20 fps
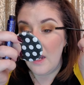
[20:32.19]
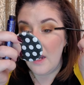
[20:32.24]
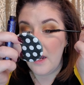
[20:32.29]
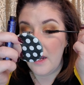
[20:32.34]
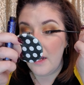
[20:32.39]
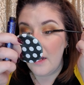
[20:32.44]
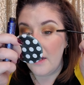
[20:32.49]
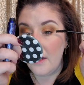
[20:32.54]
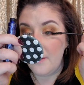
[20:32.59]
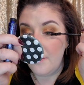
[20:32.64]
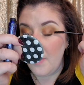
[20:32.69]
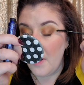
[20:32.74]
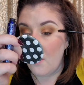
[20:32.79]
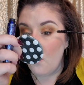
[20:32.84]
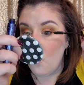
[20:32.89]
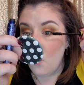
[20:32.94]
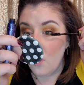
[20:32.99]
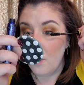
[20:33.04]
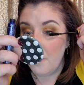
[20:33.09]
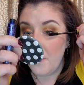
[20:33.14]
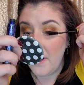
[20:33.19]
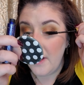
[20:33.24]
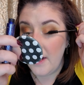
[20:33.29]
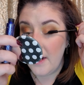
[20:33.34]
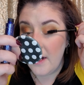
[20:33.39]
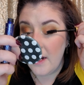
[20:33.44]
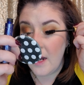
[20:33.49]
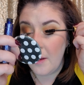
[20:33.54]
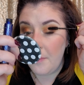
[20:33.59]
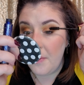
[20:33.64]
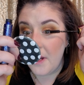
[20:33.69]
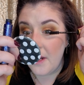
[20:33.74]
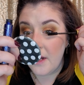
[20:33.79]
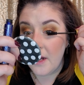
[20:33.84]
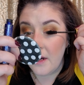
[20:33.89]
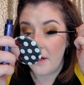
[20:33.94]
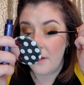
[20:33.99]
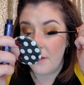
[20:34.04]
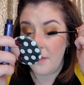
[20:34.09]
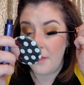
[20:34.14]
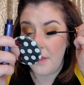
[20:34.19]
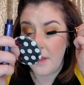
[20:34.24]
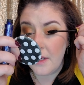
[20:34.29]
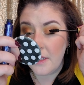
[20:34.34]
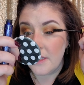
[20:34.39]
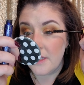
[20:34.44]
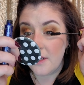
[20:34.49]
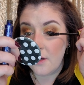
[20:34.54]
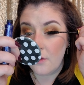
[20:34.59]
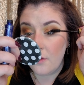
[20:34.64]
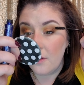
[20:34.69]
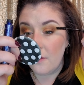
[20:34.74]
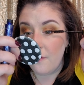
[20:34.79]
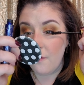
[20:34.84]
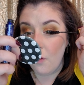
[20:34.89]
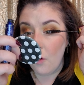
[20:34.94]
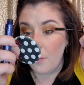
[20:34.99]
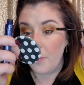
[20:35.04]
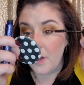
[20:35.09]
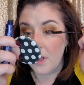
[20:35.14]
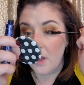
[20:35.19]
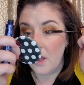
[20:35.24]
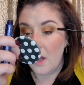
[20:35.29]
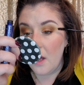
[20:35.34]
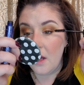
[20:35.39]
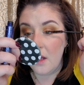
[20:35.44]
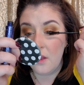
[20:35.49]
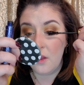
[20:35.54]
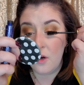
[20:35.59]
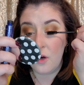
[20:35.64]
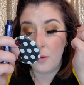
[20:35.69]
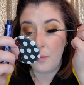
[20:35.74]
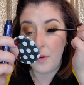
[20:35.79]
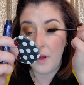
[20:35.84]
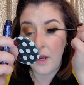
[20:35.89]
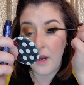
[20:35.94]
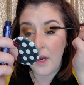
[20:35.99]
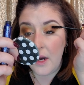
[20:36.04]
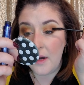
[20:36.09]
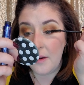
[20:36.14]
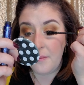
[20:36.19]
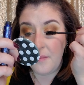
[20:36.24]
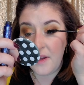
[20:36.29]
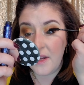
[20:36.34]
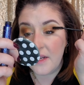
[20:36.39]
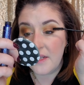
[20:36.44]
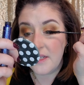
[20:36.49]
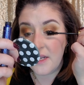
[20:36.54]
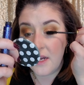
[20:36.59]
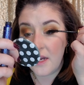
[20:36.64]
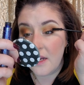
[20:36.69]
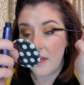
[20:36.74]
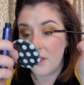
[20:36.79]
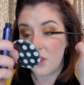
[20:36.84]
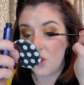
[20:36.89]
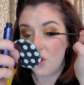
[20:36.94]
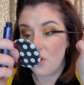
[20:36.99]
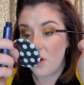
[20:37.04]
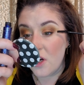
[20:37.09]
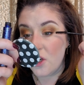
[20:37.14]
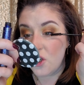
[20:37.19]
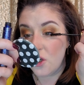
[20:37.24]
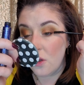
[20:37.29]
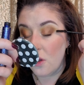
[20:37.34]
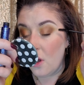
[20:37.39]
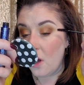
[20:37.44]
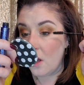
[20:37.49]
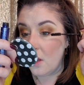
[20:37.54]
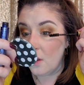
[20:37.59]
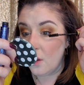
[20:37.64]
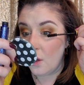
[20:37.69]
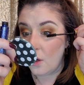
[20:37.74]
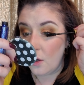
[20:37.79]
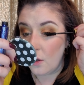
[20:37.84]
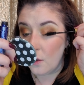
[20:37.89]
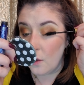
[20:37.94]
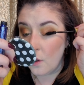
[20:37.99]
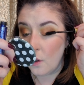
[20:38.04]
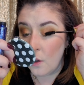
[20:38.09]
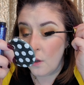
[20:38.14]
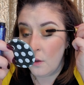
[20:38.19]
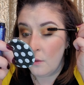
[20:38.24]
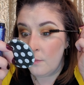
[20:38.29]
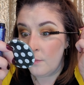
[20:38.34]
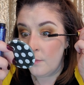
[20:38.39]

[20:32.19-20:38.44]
And by warming it up, it kind of thins out the formula a little bit and it makes it stretch a lot longer